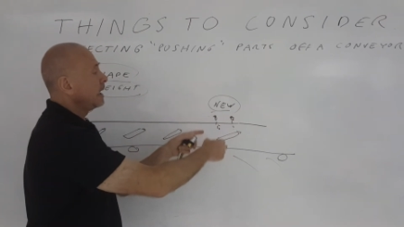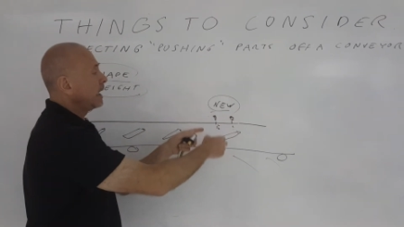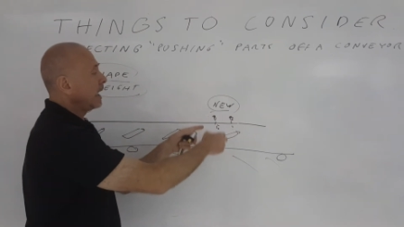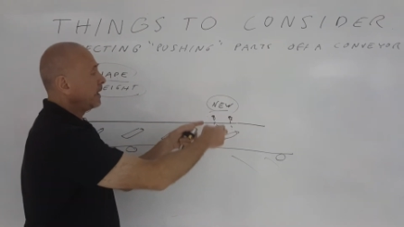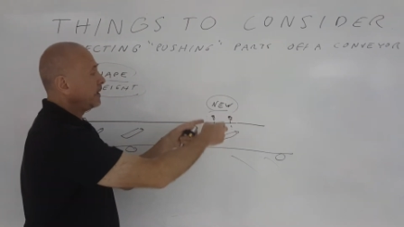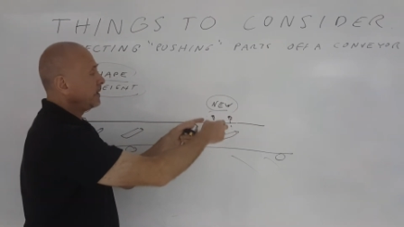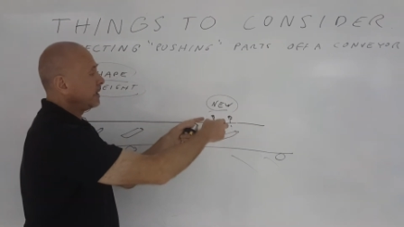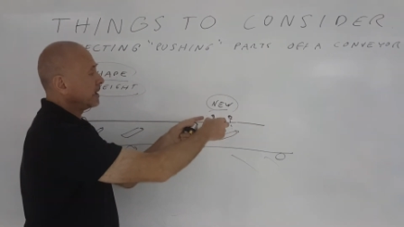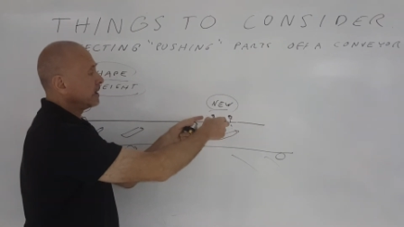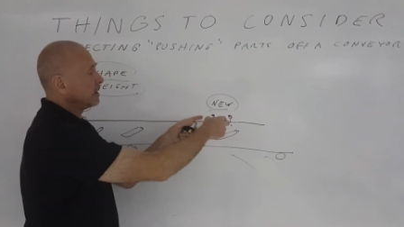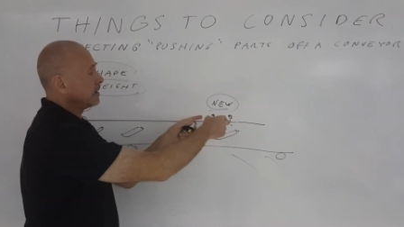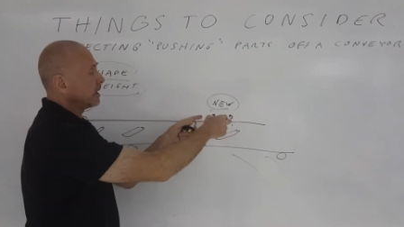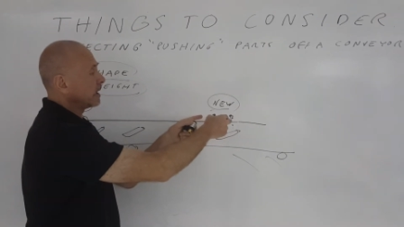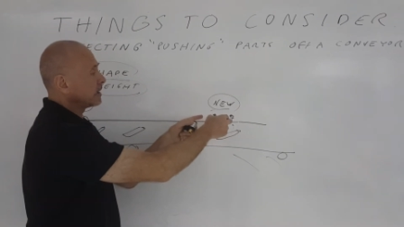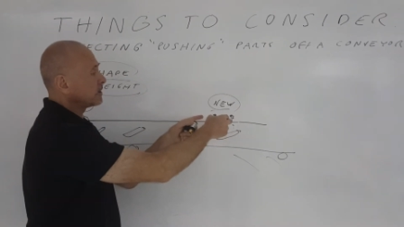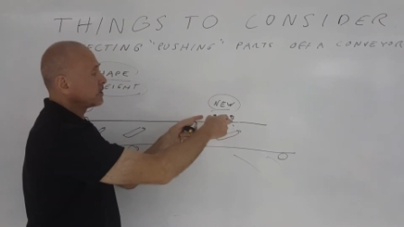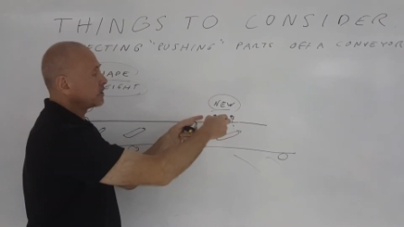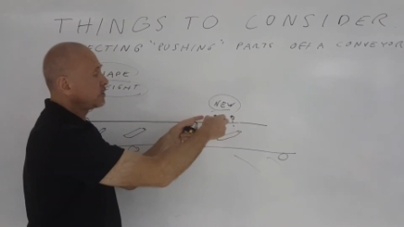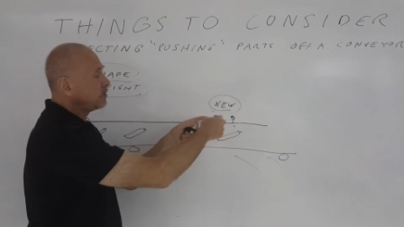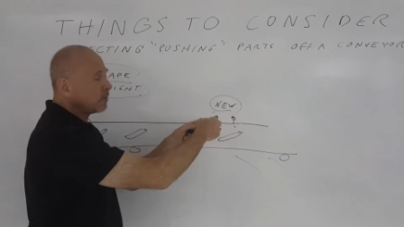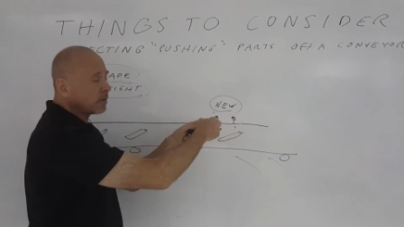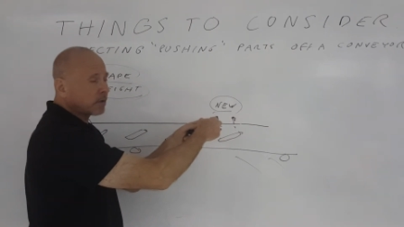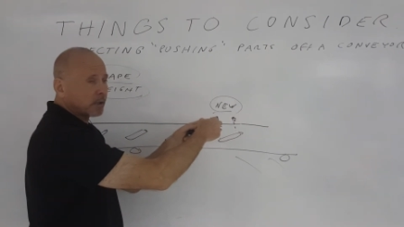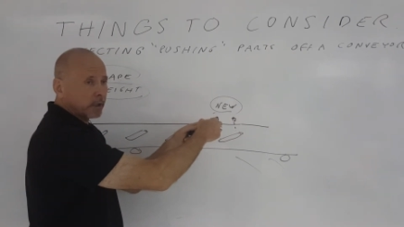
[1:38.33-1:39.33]
and yet not
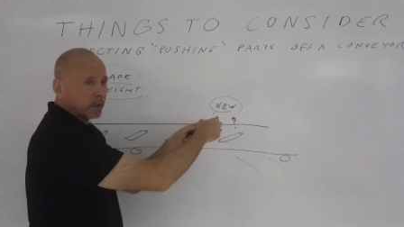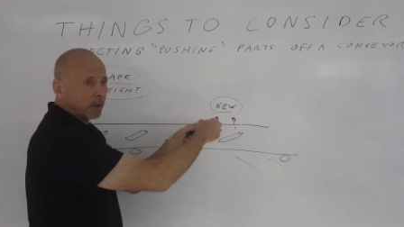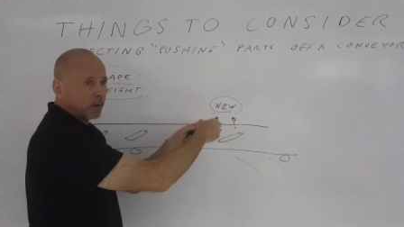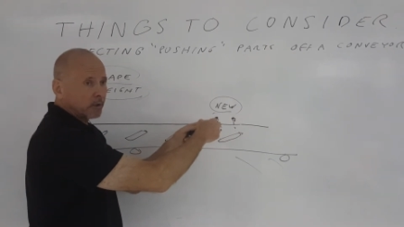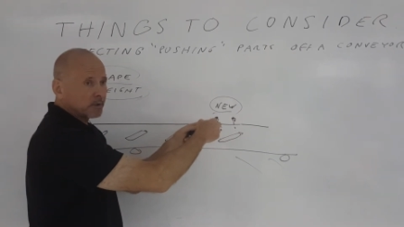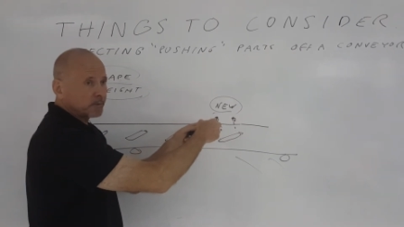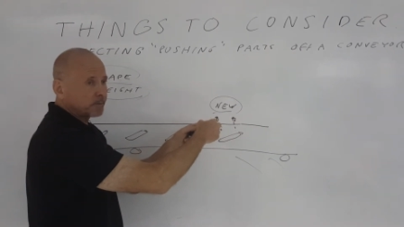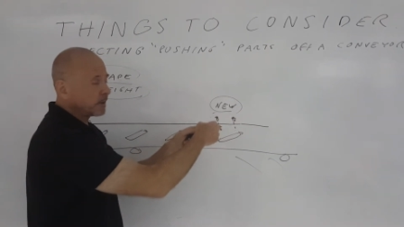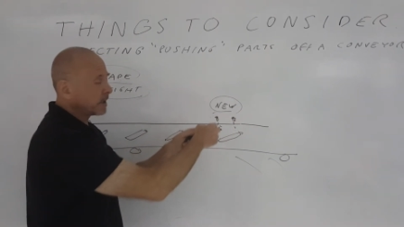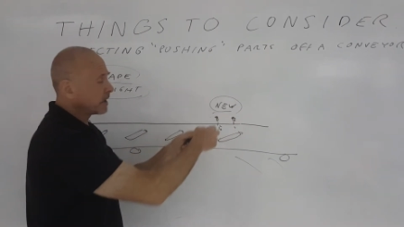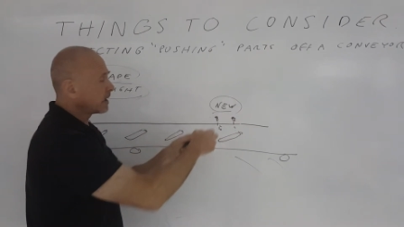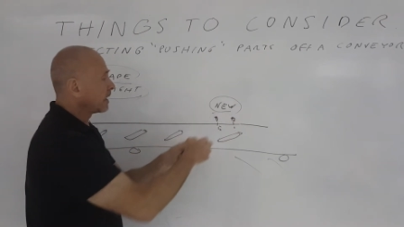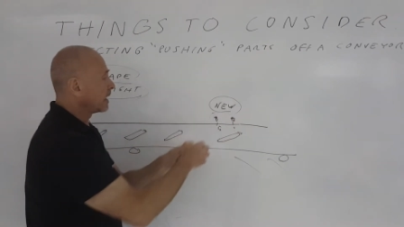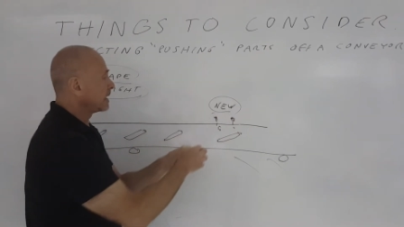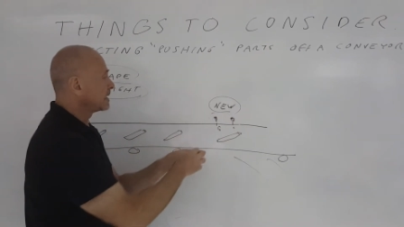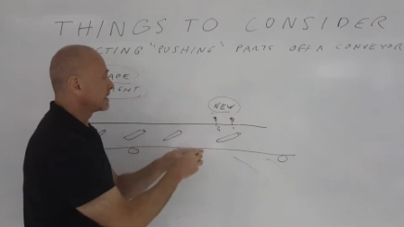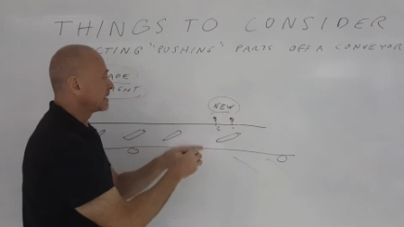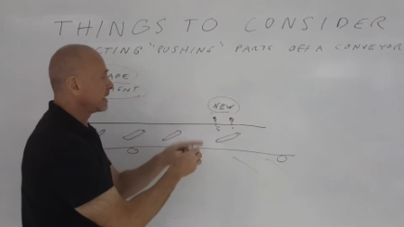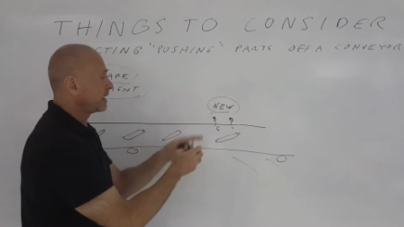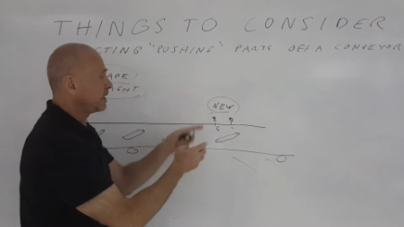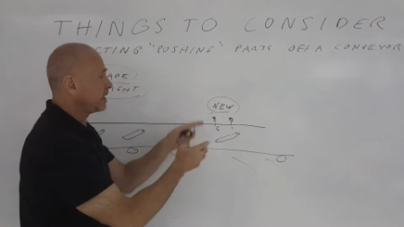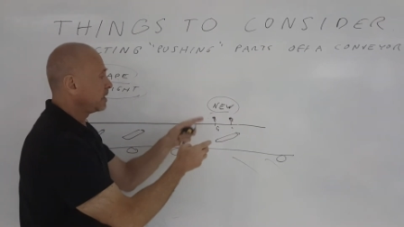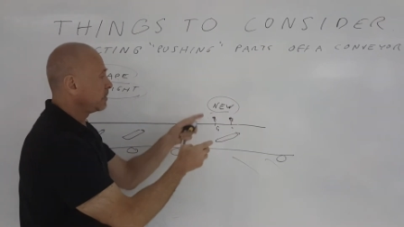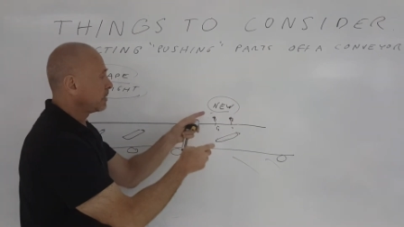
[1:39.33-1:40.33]
too close because
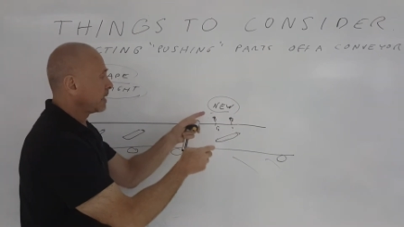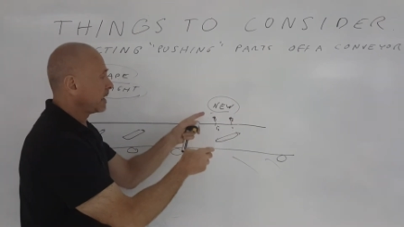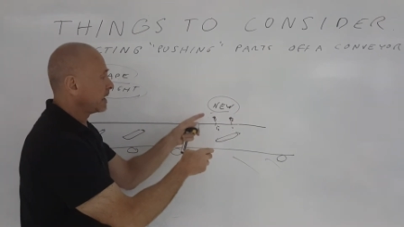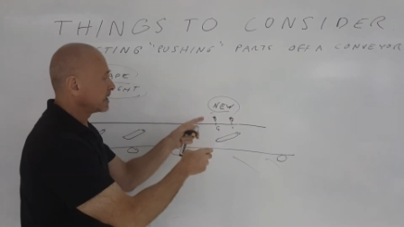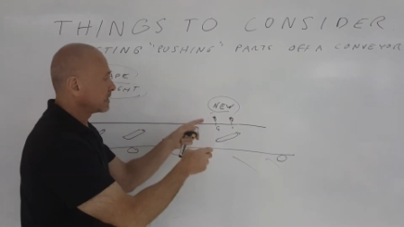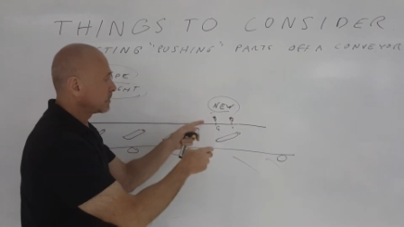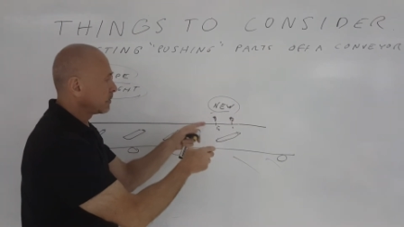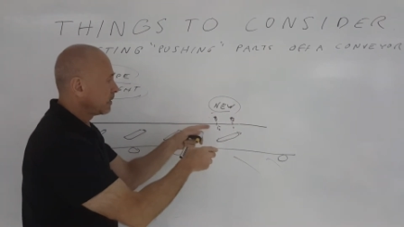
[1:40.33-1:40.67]
then you might as